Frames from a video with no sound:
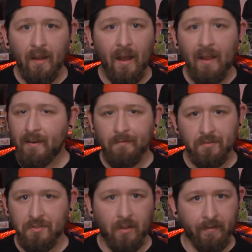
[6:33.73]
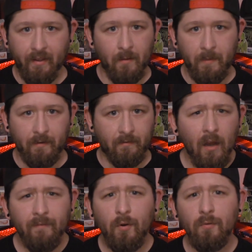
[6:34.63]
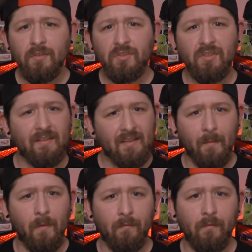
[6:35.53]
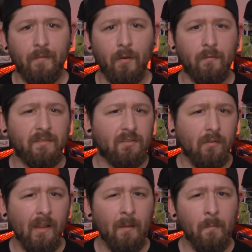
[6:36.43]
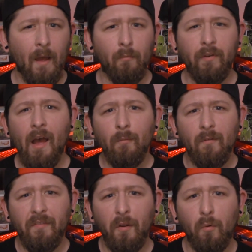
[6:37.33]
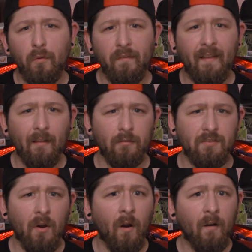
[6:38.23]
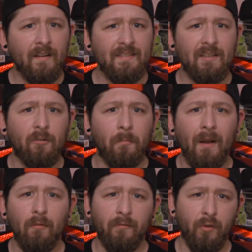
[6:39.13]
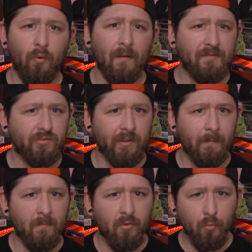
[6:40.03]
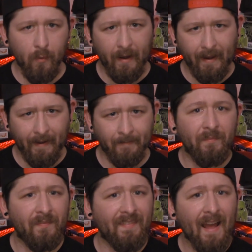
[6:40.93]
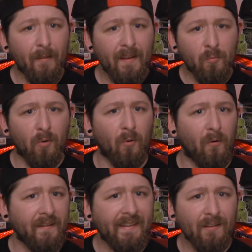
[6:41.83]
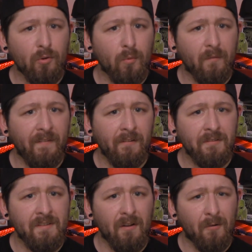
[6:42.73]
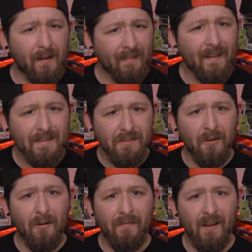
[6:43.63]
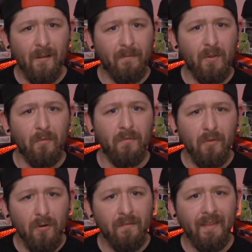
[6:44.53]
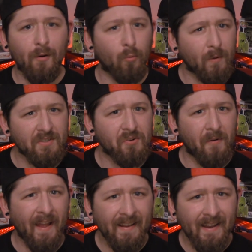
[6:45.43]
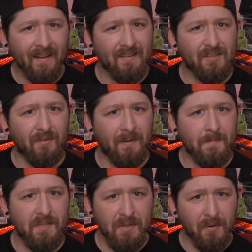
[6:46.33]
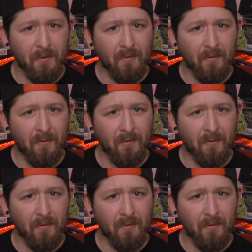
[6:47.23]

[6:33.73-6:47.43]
I never saw it coming. Of course, just like my review of Scream, I will not reveal who the killers are until my review of Scream 3. Now that we're on killer reveals though, I'd like to know if any of you knew of the original ending to Scream 2.